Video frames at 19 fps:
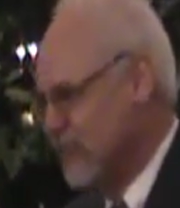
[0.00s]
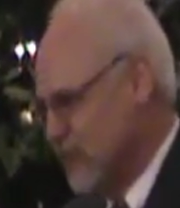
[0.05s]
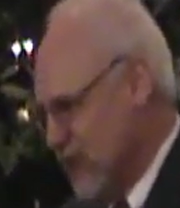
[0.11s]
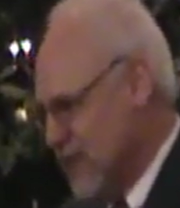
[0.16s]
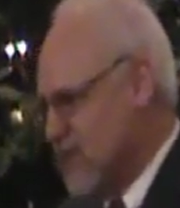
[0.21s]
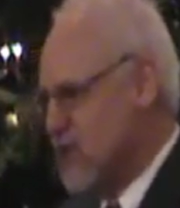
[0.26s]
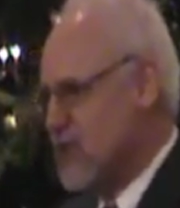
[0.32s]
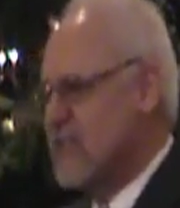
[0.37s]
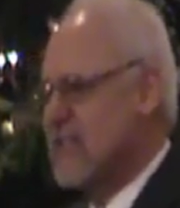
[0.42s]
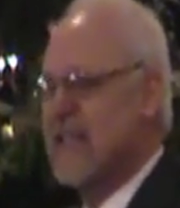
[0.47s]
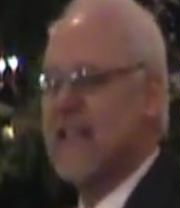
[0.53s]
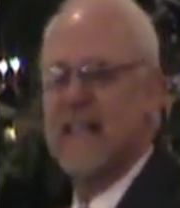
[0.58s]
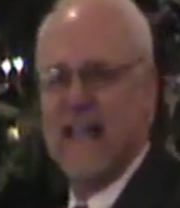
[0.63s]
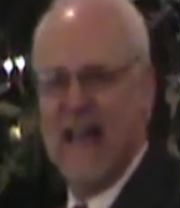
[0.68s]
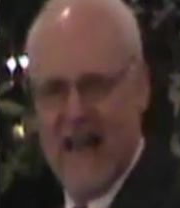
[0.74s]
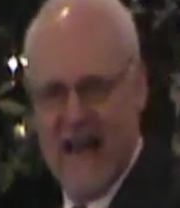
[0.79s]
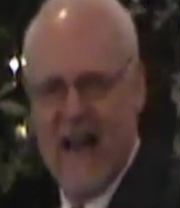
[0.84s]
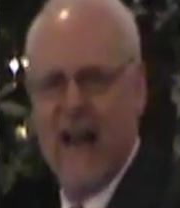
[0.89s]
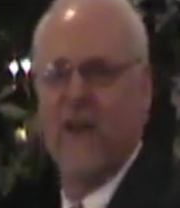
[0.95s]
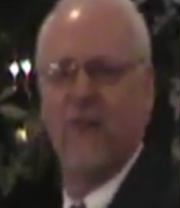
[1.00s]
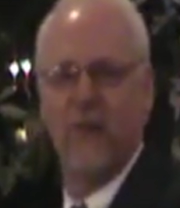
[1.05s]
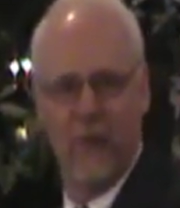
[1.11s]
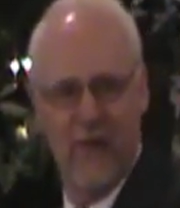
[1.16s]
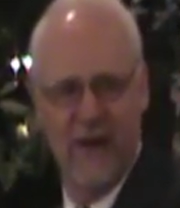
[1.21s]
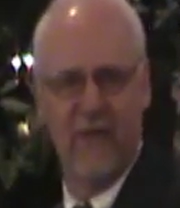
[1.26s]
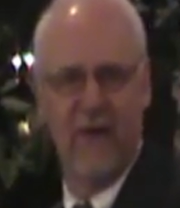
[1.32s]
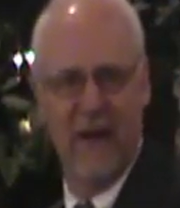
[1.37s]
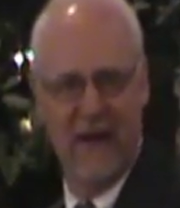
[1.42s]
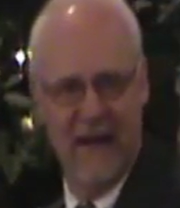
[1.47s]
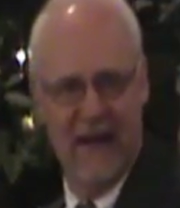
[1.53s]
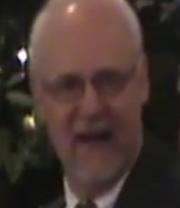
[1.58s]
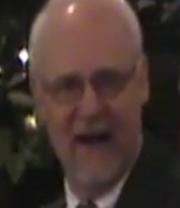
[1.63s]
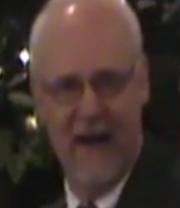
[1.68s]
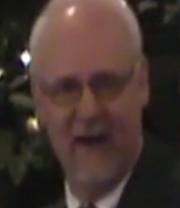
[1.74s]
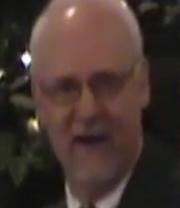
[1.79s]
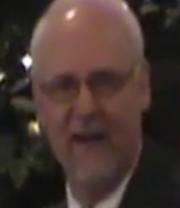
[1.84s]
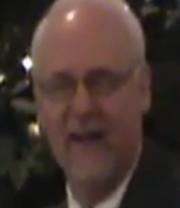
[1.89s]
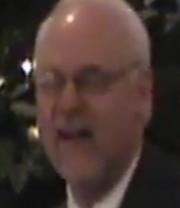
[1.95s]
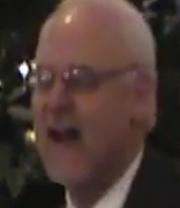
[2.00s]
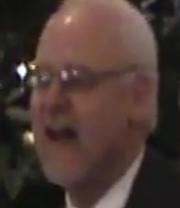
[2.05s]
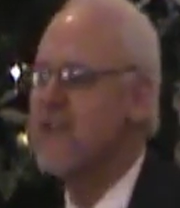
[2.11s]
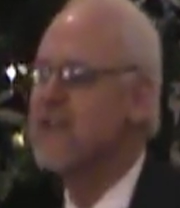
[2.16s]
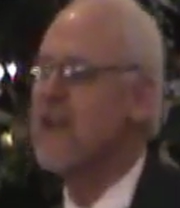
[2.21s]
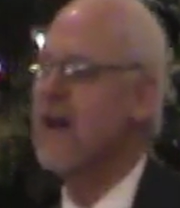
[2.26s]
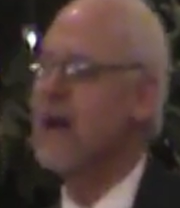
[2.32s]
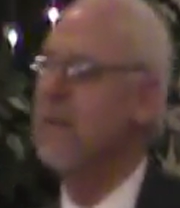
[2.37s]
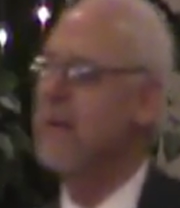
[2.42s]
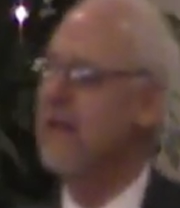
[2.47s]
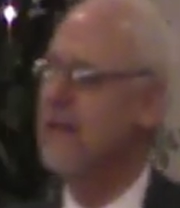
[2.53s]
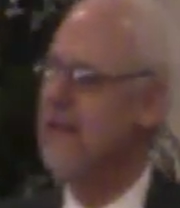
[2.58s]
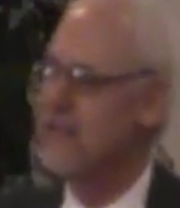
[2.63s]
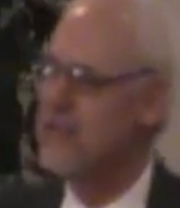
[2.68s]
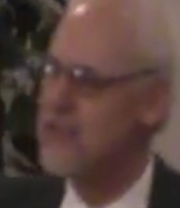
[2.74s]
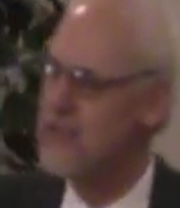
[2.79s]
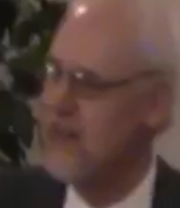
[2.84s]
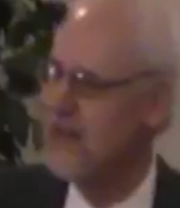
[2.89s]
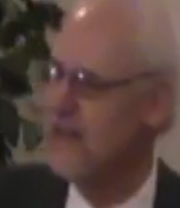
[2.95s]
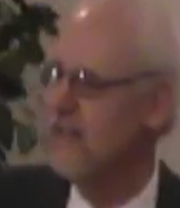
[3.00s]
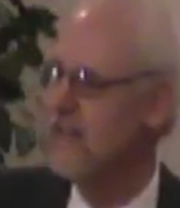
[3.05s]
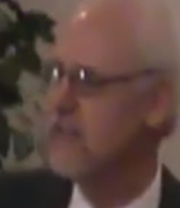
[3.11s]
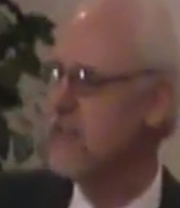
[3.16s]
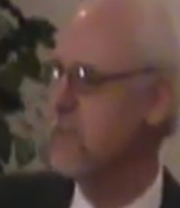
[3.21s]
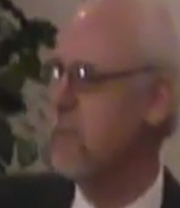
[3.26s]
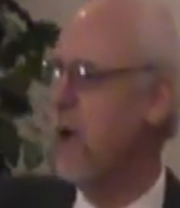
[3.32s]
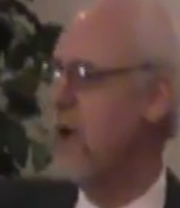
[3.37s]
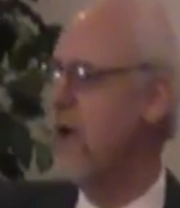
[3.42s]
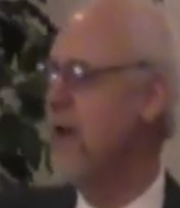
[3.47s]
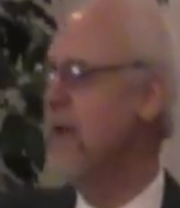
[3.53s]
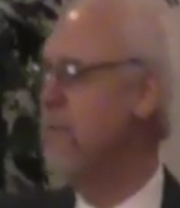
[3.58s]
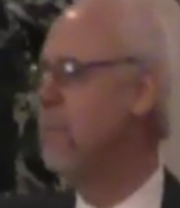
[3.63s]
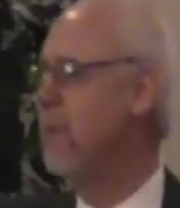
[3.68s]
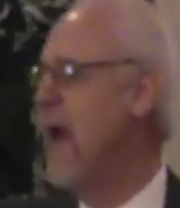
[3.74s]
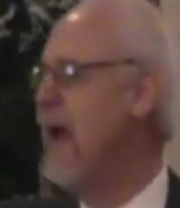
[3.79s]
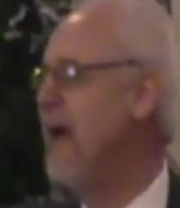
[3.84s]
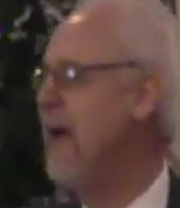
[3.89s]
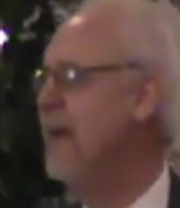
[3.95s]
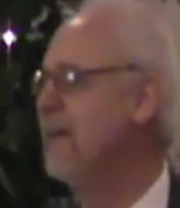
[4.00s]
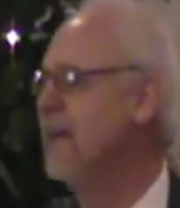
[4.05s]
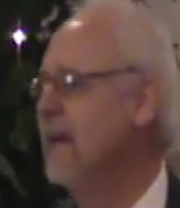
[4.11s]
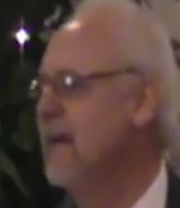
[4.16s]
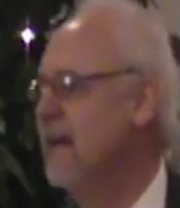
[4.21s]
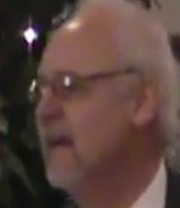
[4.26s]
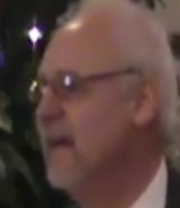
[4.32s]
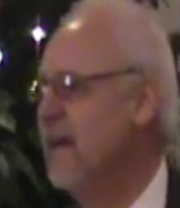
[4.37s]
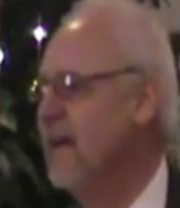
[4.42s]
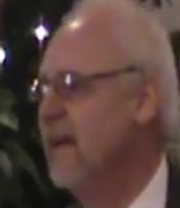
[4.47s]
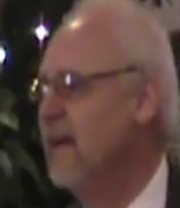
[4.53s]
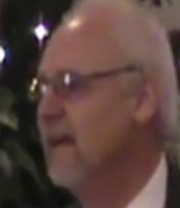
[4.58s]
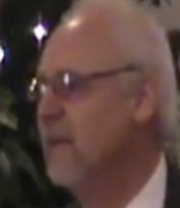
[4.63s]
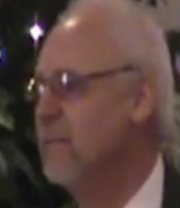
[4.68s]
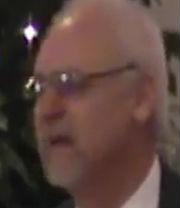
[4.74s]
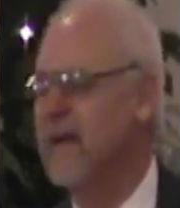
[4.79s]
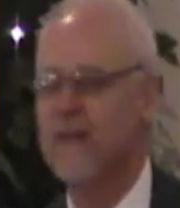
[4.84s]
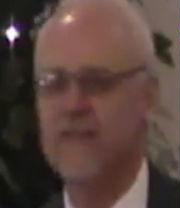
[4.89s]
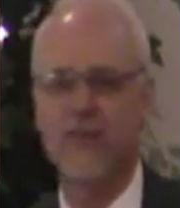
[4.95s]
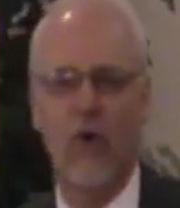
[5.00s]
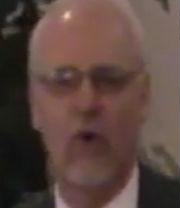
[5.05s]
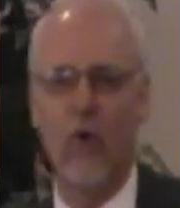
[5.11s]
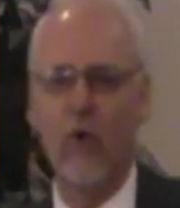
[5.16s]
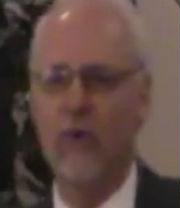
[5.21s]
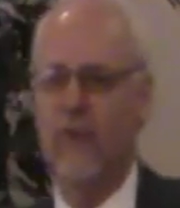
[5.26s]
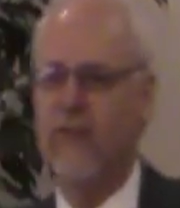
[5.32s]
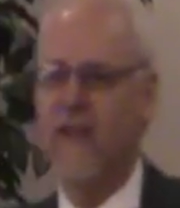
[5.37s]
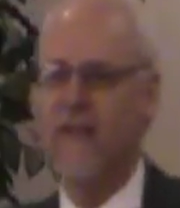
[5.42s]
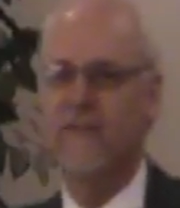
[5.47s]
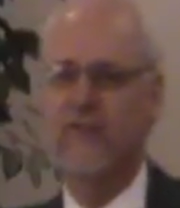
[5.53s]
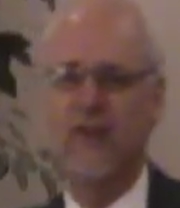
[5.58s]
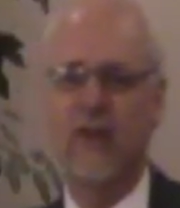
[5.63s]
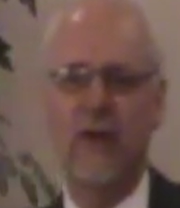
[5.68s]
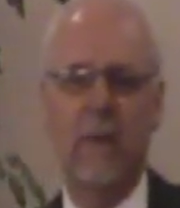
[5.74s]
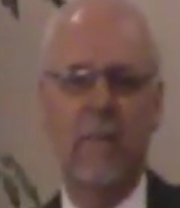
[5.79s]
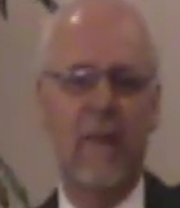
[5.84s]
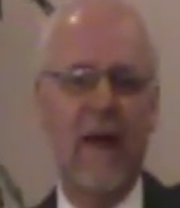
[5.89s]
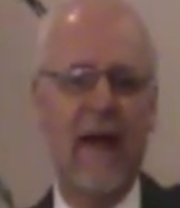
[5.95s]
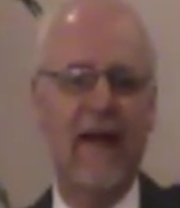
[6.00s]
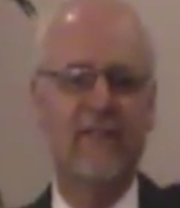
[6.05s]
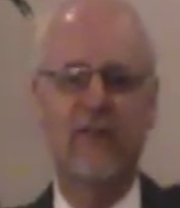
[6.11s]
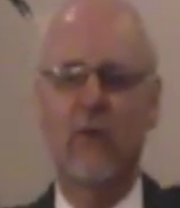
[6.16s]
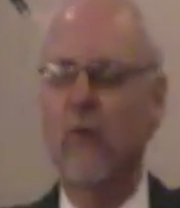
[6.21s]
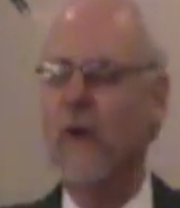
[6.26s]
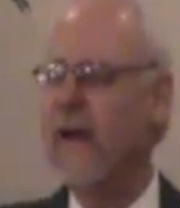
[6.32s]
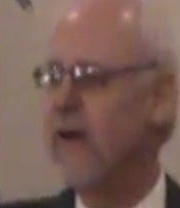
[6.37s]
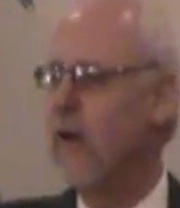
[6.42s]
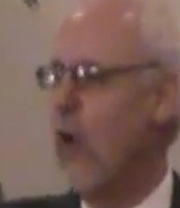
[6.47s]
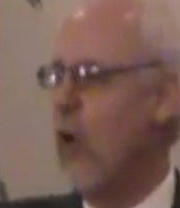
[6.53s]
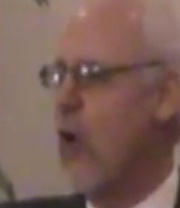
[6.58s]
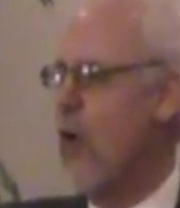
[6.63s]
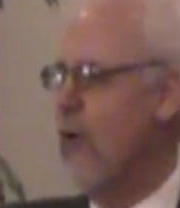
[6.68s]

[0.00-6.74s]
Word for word: so let's just get that out of the way right now. There's not going to be any sickness, parting, pain. Because old things are going to pass away and